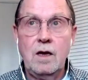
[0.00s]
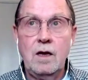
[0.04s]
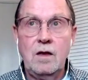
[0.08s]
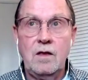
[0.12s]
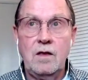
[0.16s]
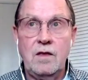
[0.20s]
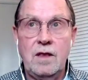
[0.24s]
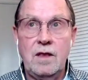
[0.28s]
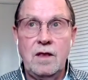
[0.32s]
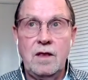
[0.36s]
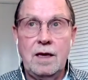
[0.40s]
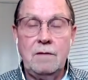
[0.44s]

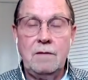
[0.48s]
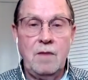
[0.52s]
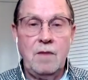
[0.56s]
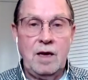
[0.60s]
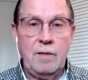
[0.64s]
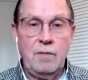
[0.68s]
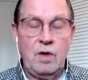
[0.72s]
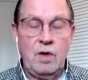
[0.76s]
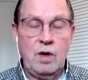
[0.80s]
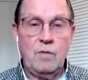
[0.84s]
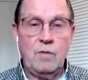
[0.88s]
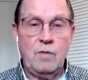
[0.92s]
then
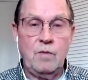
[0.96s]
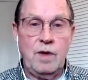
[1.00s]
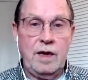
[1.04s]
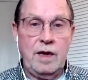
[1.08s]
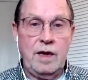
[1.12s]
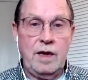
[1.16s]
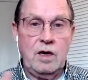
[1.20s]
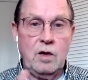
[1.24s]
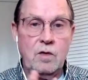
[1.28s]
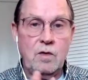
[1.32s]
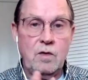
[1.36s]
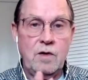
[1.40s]
may
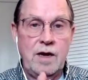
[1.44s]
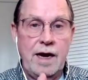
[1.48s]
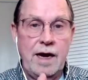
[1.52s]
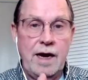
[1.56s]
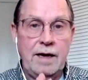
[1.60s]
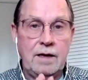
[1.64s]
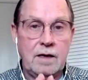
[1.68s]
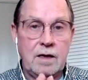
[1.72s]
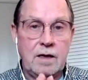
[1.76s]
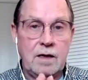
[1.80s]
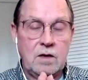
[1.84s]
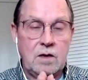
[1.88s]

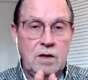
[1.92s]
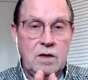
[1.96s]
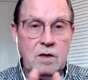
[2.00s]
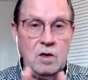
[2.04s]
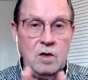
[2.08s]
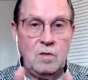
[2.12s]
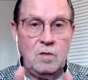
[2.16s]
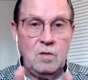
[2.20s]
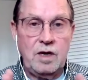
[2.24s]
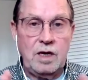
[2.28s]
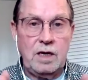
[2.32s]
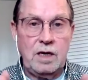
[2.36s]
create a
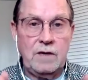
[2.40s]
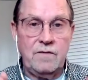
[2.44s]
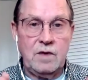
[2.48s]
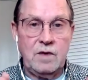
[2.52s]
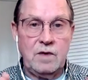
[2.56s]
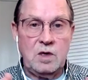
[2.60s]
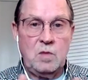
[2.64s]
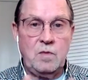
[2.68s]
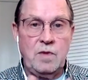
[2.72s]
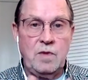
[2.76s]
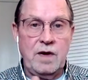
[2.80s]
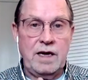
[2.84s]
little bit of a
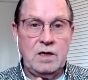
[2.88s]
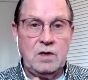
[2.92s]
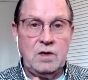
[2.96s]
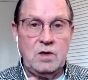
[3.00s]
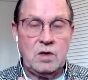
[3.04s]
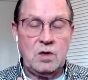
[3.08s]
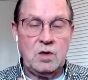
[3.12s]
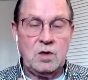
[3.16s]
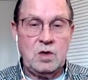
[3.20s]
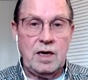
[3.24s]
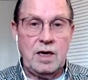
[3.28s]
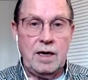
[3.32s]
space
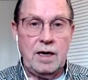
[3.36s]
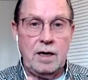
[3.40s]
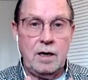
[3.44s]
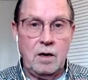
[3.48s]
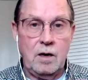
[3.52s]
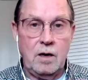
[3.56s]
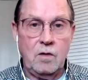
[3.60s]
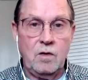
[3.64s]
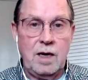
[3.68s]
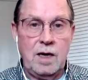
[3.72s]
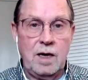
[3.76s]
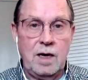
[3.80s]
to say,
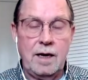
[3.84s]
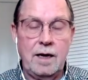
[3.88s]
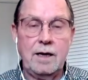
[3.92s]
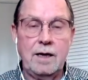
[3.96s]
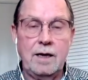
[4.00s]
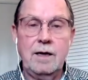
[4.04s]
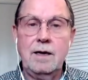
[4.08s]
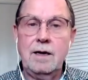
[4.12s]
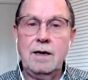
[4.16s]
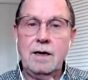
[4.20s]
okay,